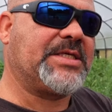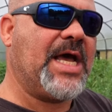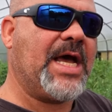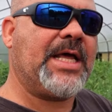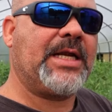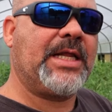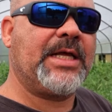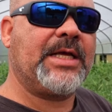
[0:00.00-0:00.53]

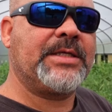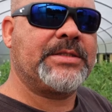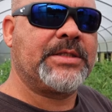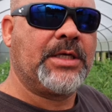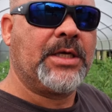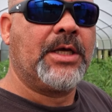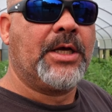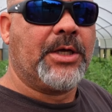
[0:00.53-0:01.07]
guidelines,
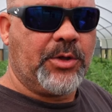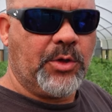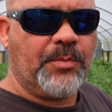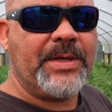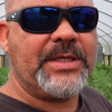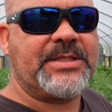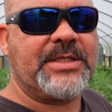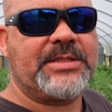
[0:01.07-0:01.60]
you'll
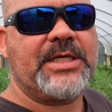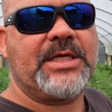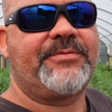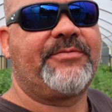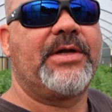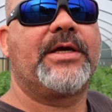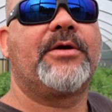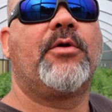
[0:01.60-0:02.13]
be
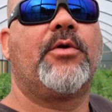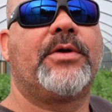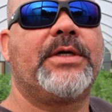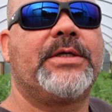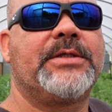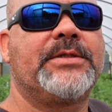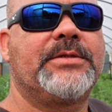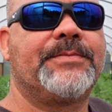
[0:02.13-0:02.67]
successful at growing
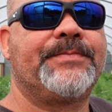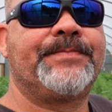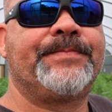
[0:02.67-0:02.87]
onions.